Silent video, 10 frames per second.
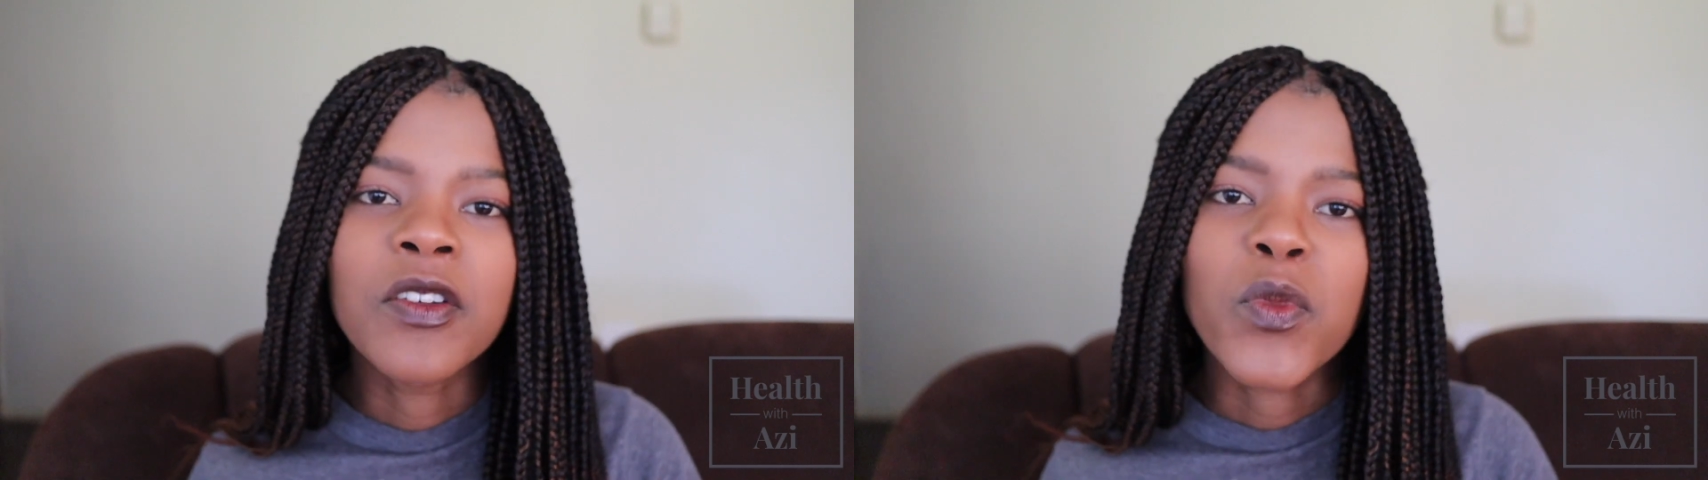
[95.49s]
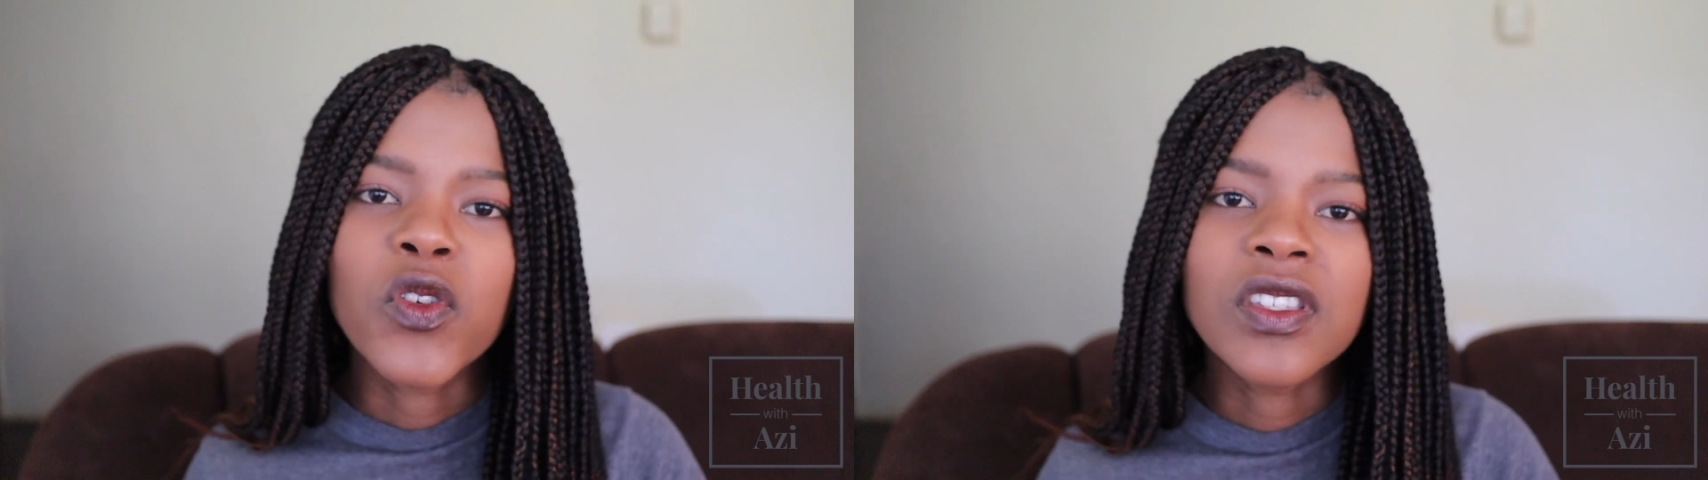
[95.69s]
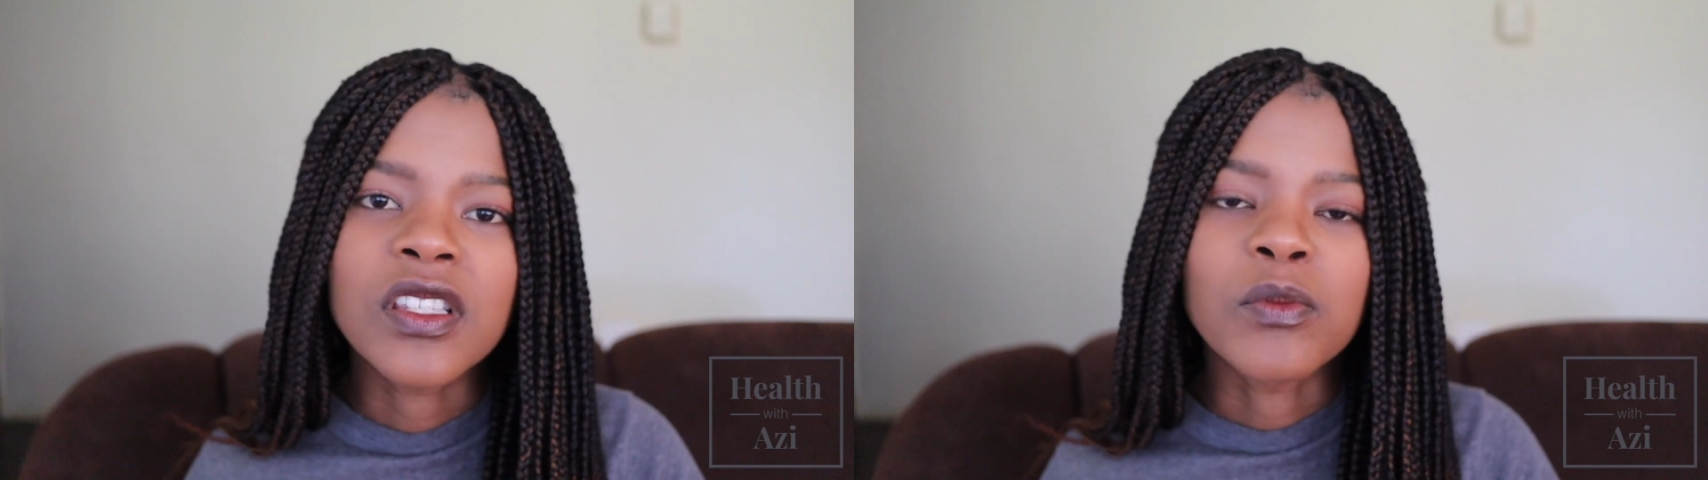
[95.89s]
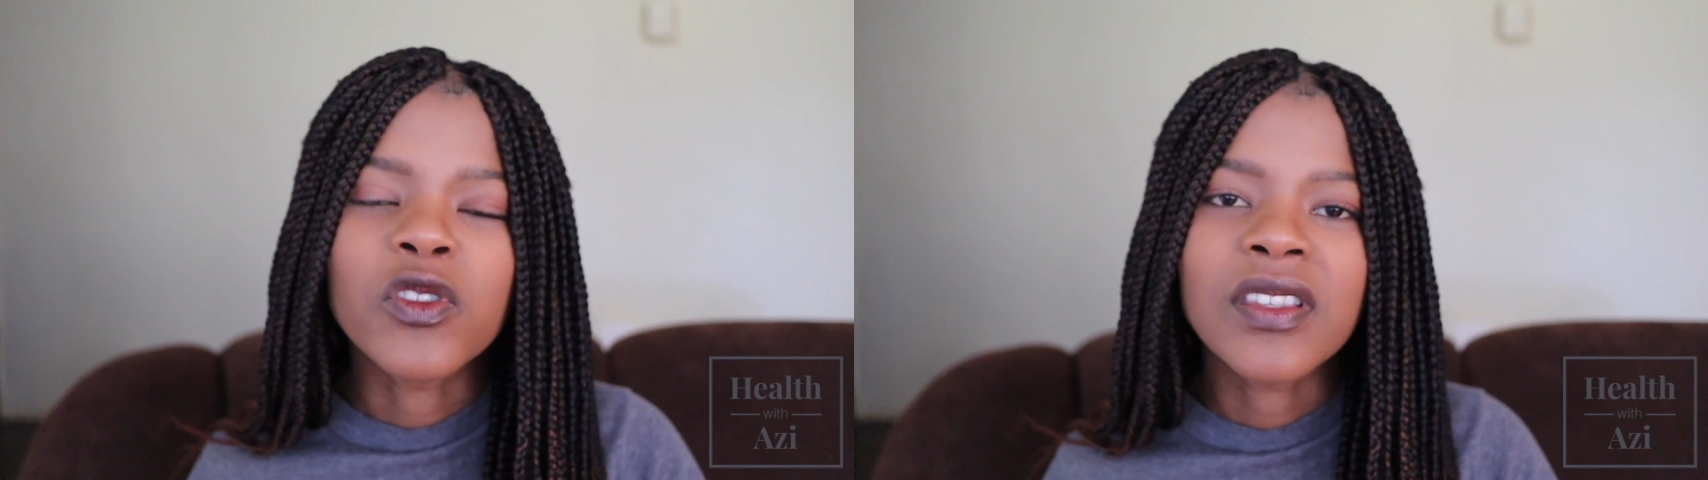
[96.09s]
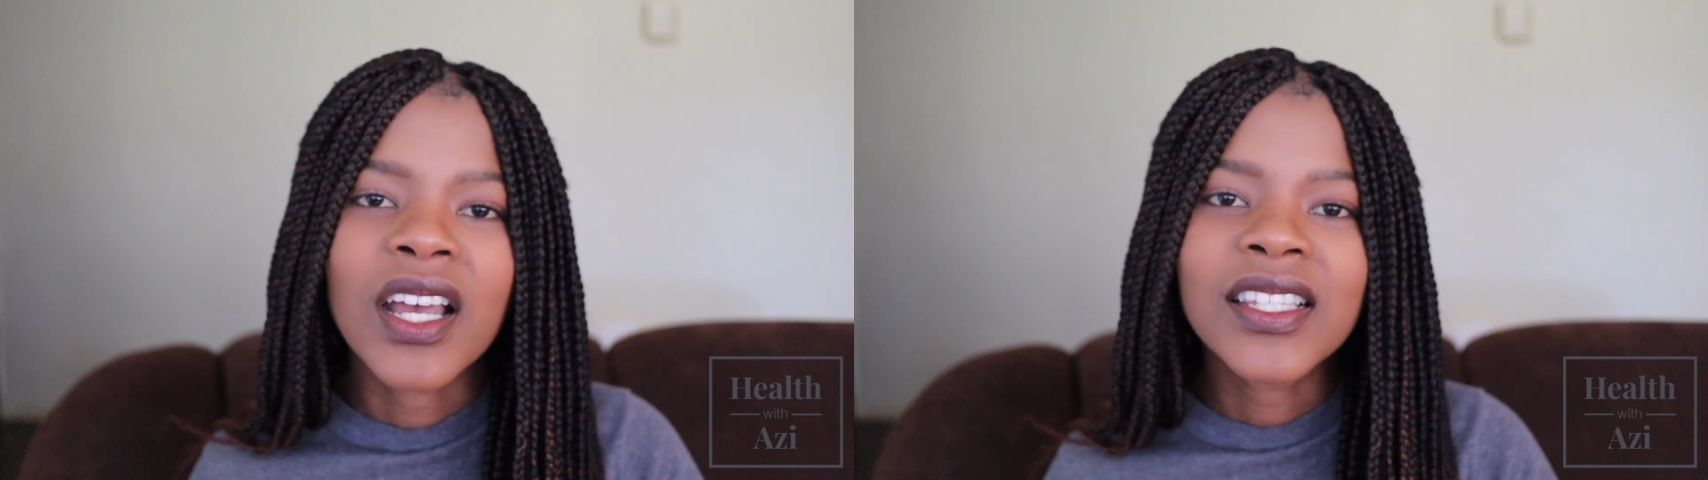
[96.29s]
immune system
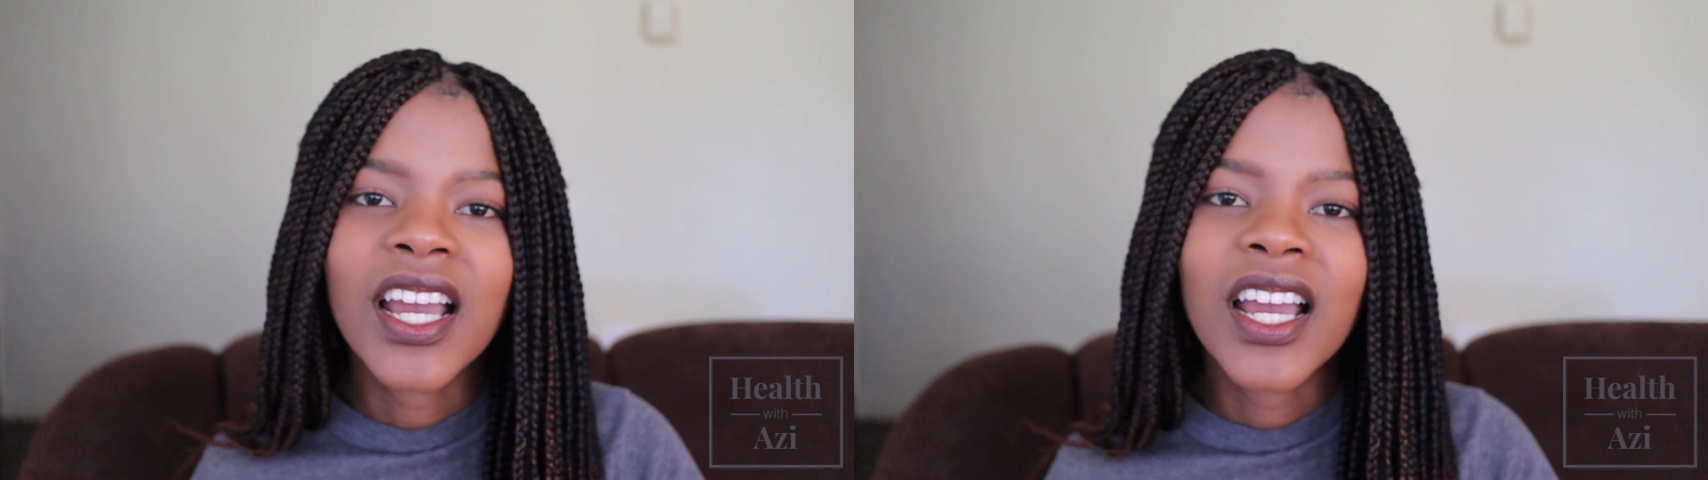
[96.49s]
because that's